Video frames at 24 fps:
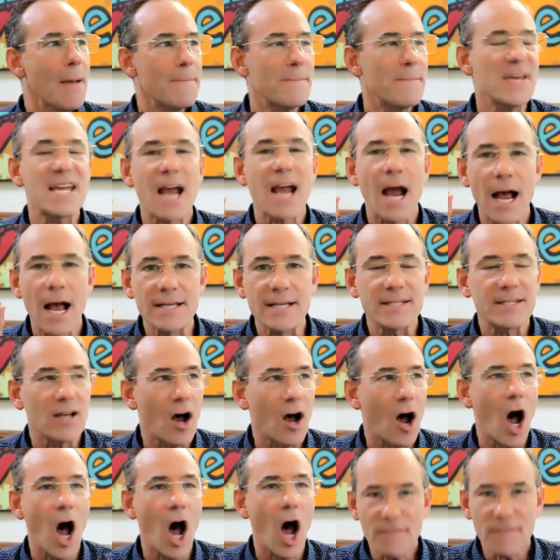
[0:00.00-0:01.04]
because
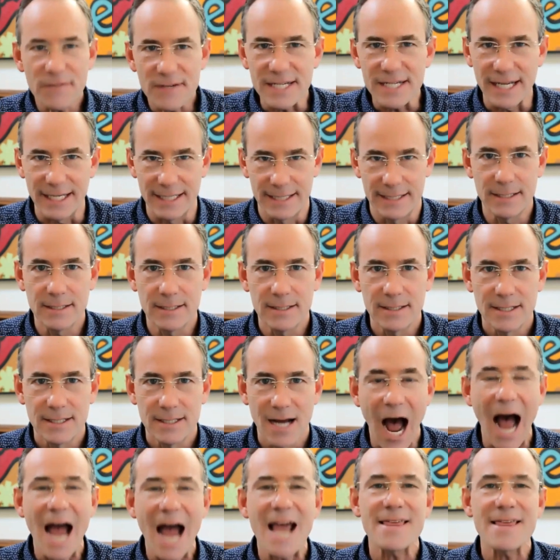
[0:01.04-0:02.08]
often
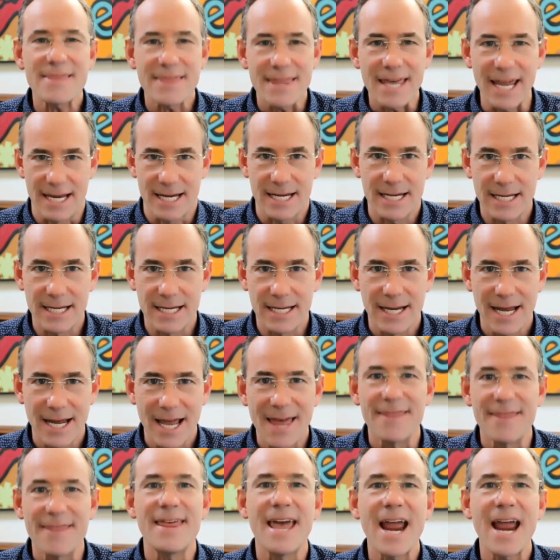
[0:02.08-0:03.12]
I think
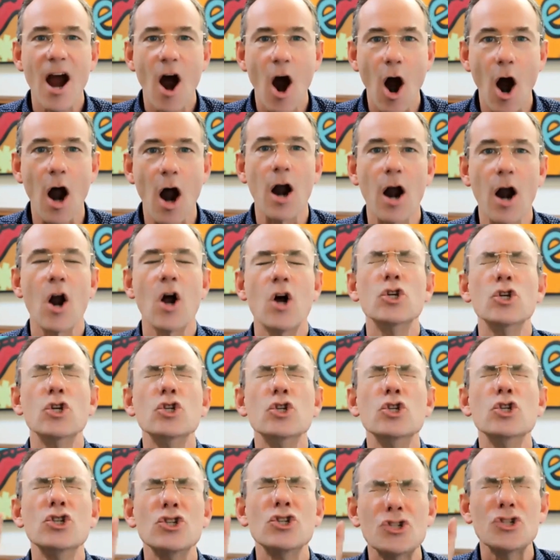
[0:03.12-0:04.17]
they are
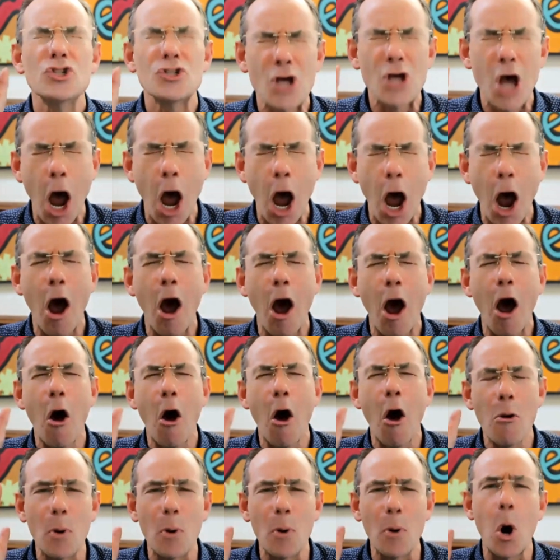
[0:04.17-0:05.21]

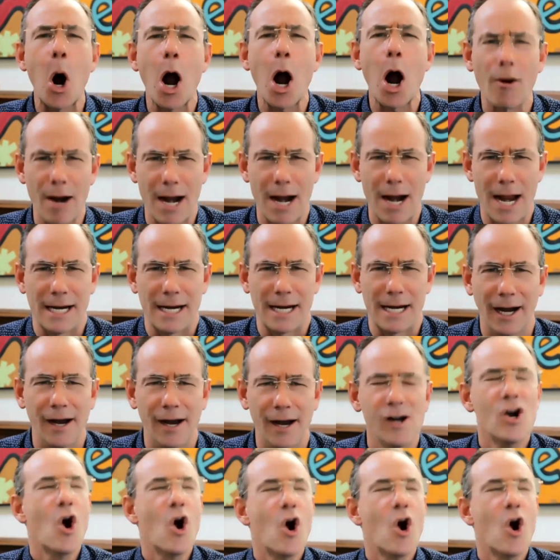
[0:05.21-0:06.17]
so boring.